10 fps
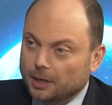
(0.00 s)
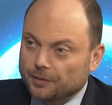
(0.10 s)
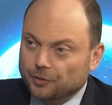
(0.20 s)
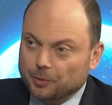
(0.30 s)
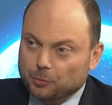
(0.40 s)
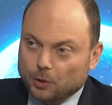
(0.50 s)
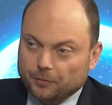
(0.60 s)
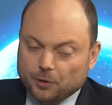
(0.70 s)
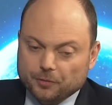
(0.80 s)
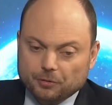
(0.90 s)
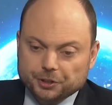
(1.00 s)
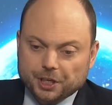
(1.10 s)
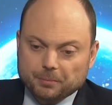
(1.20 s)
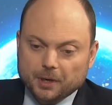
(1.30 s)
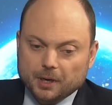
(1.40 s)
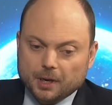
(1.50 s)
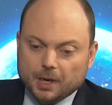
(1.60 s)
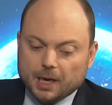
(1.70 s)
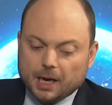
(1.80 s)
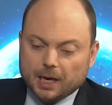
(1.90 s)
from the point of view of the regime
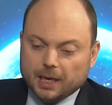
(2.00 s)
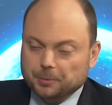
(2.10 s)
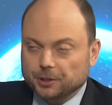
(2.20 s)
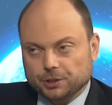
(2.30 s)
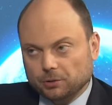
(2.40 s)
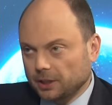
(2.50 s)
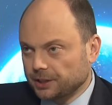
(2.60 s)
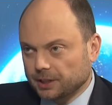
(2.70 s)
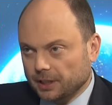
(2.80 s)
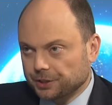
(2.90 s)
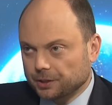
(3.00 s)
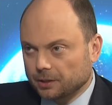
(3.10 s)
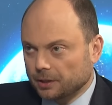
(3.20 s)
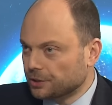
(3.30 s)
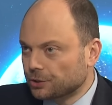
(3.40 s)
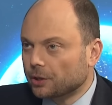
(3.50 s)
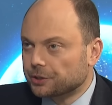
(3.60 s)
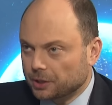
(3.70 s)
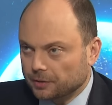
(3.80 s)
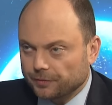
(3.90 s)
are kept in total isolation, in
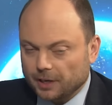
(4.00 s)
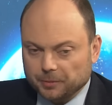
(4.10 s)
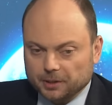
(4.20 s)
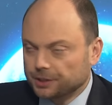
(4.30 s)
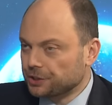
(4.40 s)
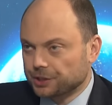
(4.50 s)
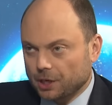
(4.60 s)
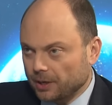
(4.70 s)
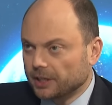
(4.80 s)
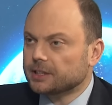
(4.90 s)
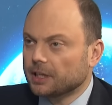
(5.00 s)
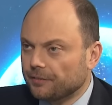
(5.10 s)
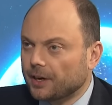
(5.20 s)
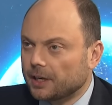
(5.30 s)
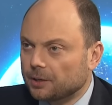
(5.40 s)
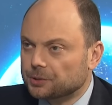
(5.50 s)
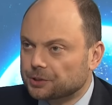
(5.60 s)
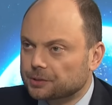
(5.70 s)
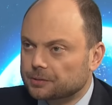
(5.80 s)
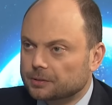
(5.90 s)
solitary confinement. This is how Alexei Navalny
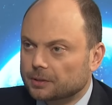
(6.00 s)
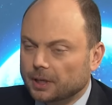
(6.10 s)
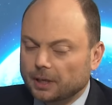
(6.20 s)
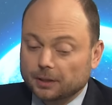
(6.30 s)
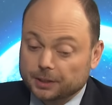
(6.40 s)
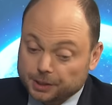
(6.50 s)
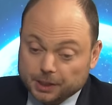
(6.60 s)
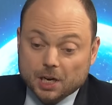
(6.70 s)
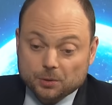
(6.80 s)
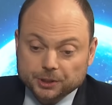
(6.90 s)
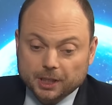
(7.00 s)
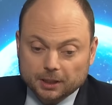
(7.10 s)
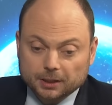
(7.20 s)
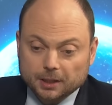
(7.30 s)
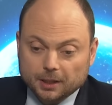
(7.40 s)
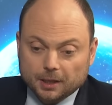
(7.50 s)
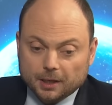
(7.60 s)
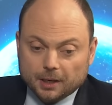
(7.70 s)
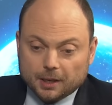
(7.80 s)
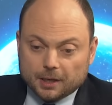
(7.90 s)
was held. This is how I was held.
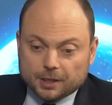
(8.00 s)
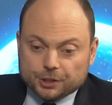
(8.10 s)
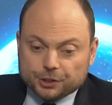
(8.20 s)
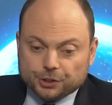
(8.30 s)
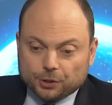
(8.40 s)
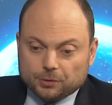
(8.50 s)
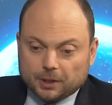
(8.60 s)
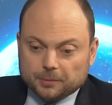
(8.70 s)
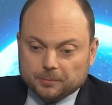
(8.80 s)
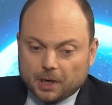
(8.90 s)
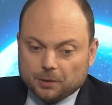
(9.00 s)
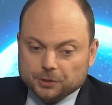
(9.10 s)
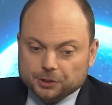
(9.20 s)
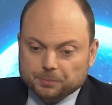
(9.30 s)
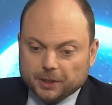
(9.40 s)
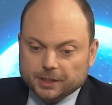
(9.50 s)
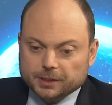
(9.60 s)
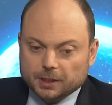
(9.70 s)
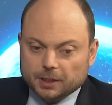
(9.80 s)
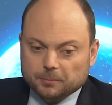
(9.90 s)
So I was
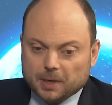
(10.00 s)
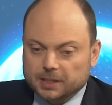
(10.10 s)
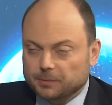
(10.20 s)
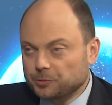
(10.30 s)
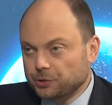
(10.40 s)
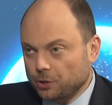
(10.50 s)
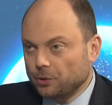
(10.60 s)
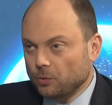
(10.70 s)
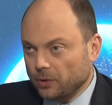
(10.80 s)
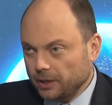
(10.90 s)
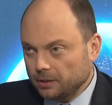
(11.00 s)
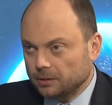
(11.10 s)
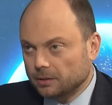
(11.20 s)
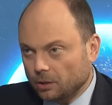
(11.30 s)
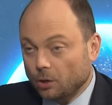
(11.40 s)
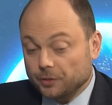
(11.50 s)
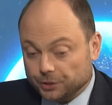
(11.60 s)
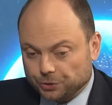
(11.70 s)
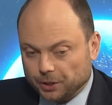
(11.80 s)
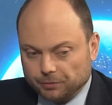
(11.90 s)
placed in a maximum security wing of the
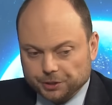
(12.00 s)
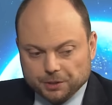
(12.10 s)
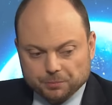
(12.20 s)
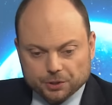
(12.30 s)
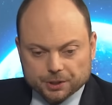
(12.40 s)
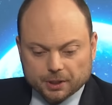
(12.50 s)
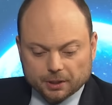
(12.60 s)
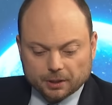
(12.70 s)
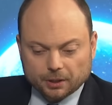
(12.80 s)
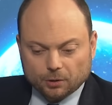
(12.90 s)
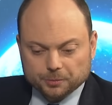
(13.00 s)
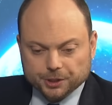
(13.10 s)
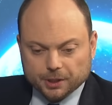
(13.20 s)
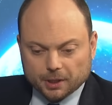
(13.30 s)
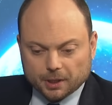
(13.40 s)
strict regime prison in Omsk.